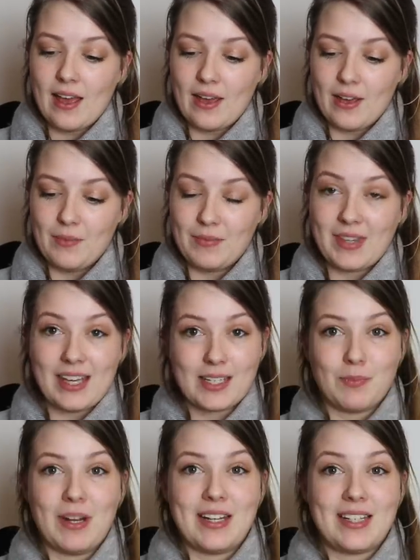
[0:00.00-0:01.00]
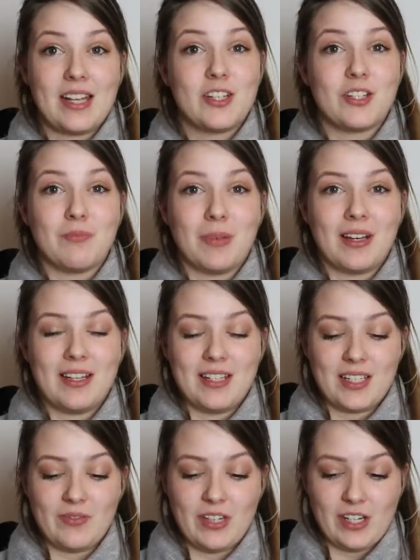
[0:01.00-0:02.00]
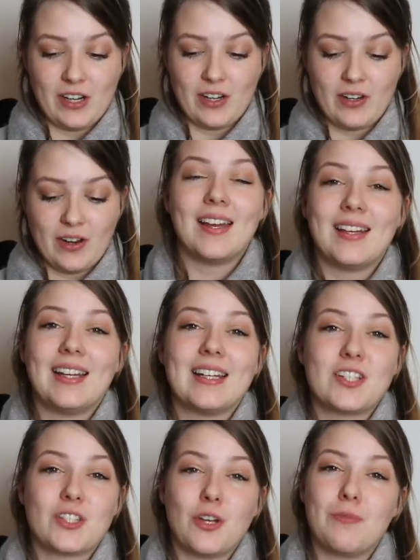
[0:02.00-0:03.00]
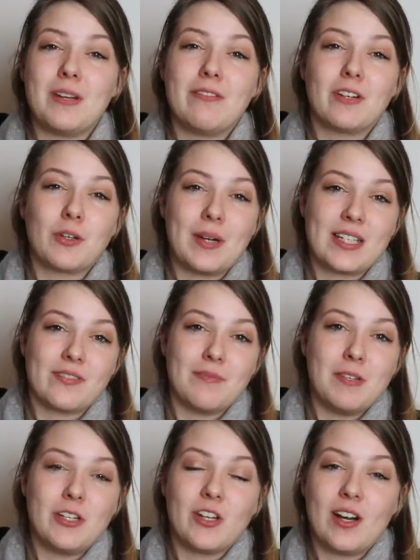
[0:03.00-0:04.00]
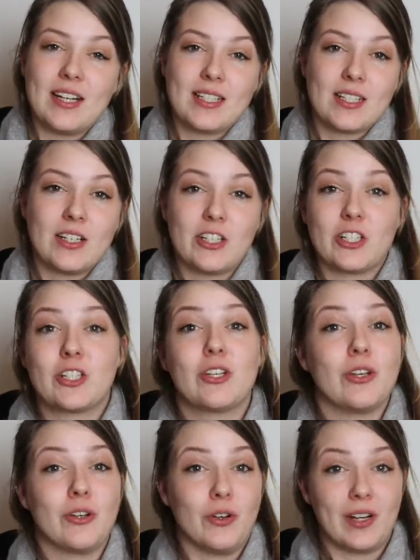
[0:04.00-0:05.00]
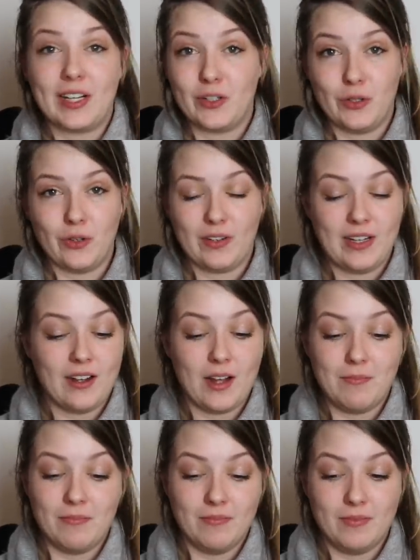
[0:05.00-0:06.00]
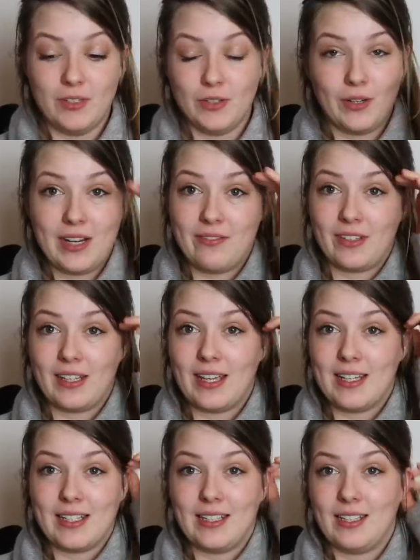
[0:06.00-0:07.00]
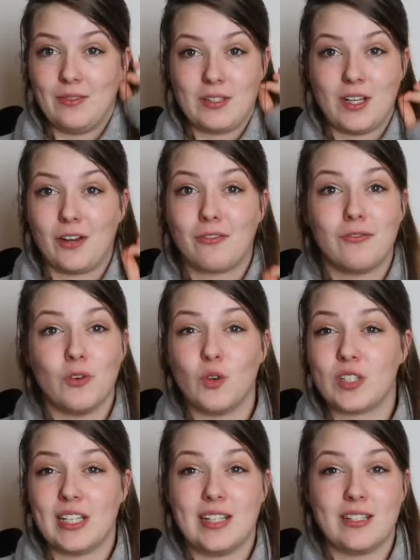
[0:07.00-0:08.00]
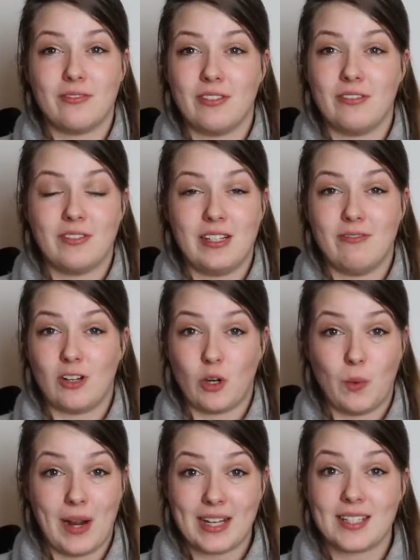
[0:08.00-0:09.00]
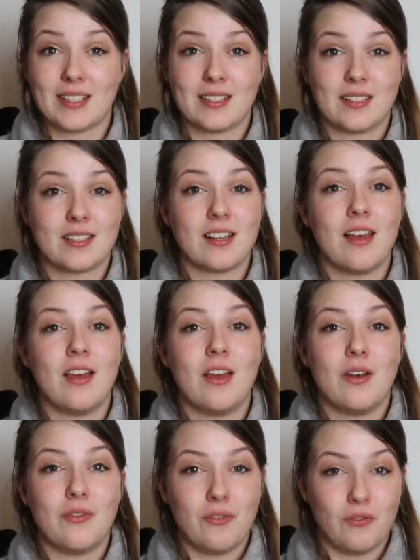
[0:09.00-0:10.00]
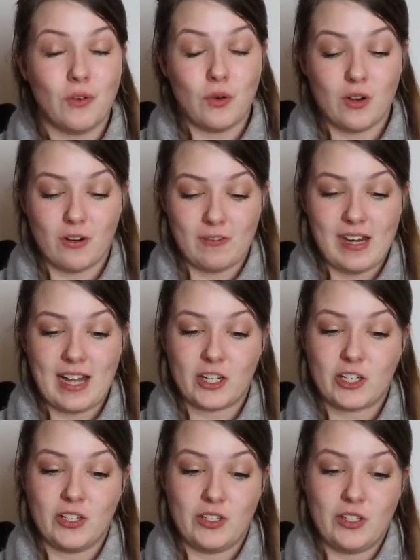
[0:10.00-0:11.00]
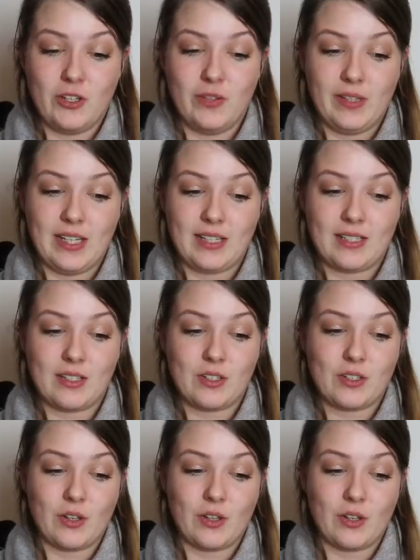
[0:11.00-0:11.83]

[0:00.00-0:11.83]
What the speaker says: That's my intention behind this video. And I had so many requests from you guys that I just could not ignore it. I'm not even kidding, there was like 40 to 50 requests for a reaction to this.